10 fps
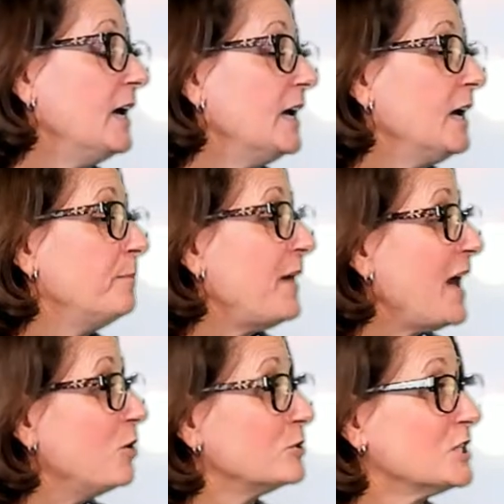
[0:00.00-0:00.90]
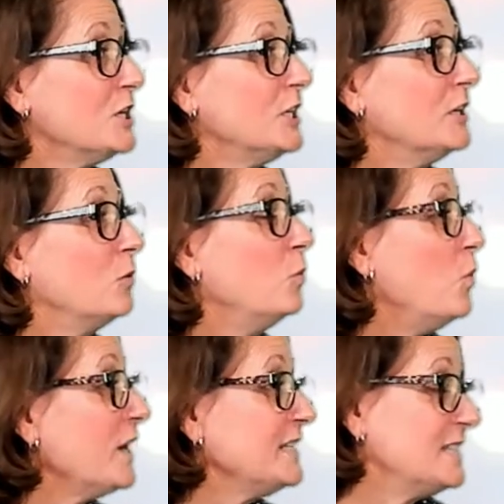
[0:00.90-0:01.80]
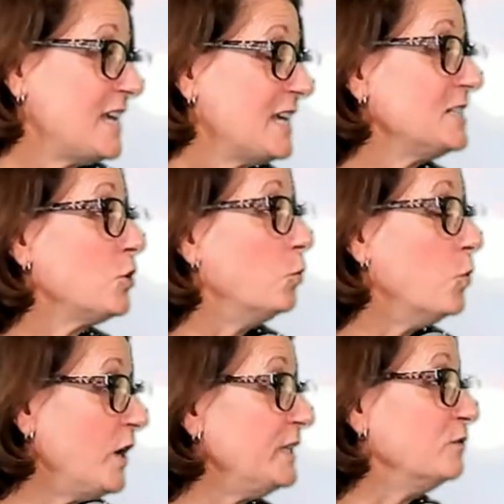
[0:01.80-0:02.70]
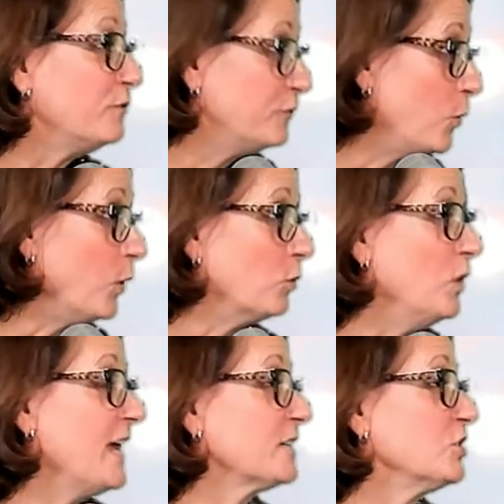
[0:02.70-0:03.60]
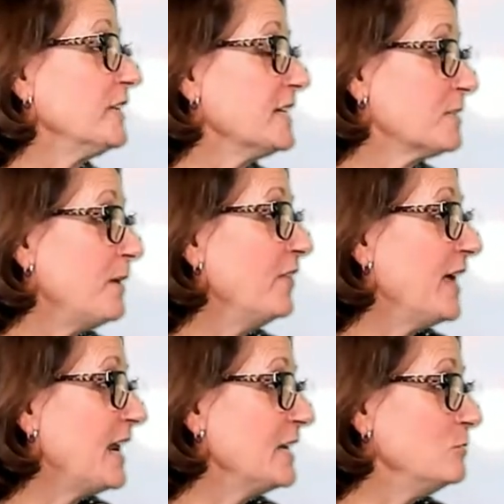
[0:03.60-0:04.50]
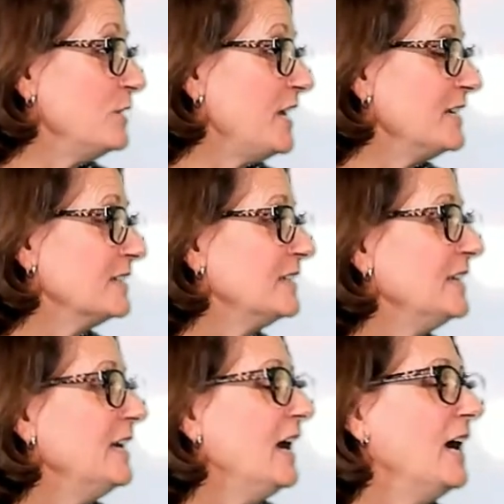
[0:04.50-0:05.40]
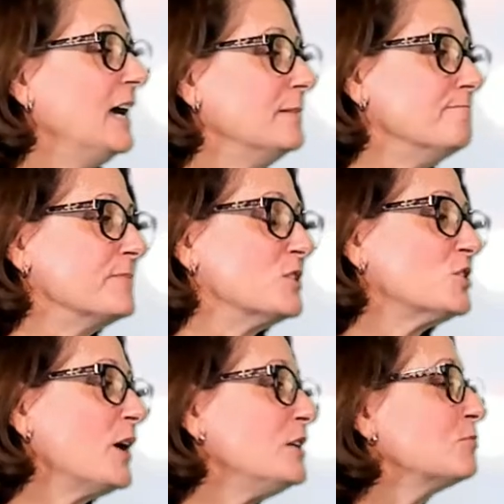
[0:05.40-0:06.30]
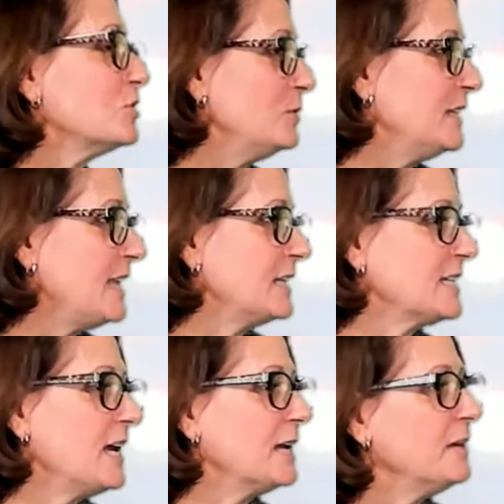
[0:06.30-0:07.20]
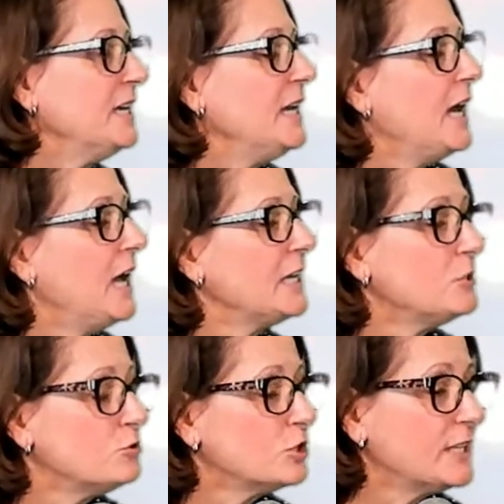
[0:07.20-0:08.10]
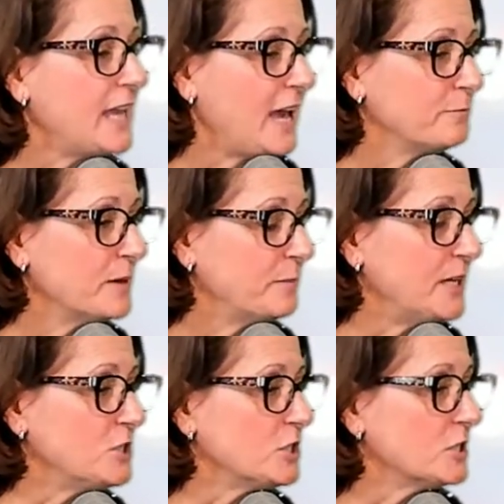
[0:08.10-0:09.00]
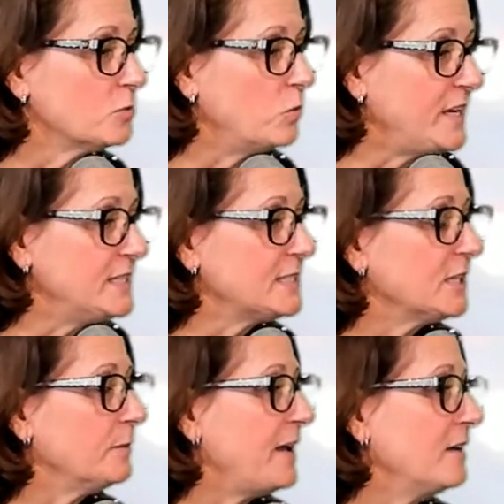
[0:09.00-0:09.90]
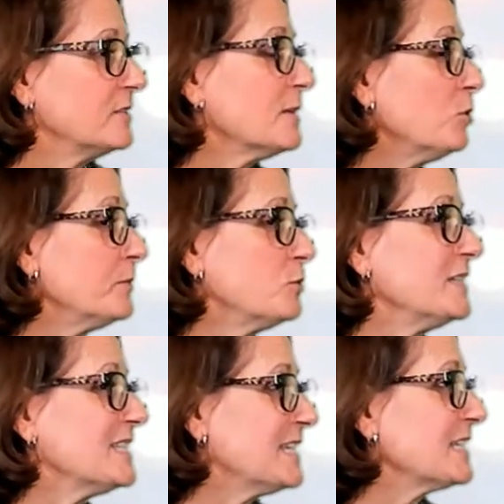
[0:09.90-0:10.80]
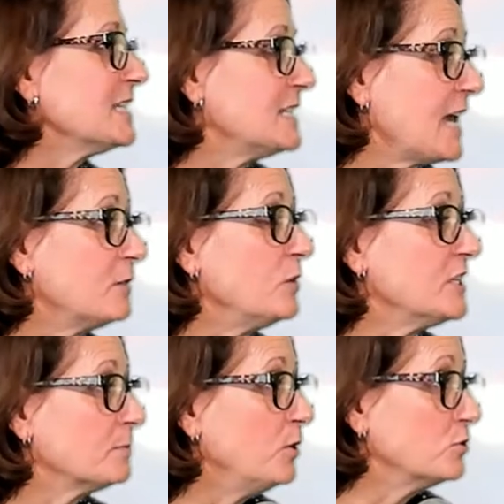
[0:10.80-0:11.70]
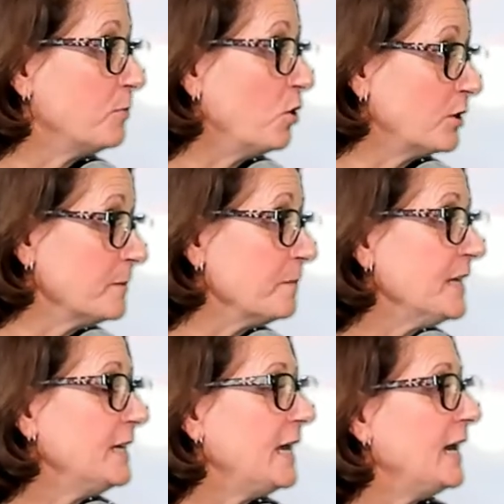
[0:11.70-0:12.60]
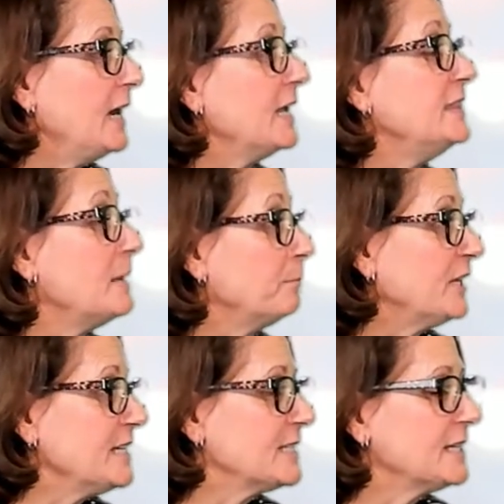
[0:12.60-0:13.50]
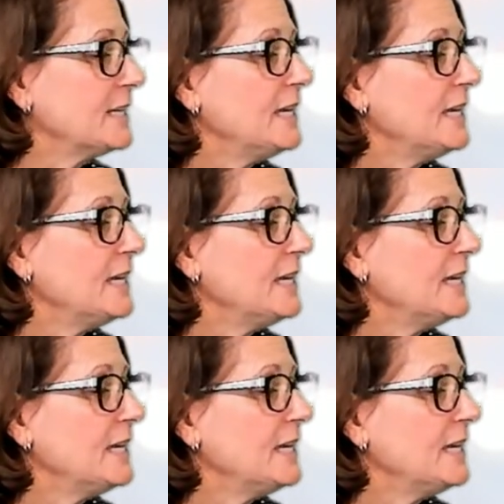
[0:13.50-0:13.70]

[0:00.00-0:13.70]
About 1 in 10 to 1 in 4 will actually expel that IUD. So I don't do it at that time. I usually have my patients wait till about somewhere between 6 and 10 weeks postpartum and then place it.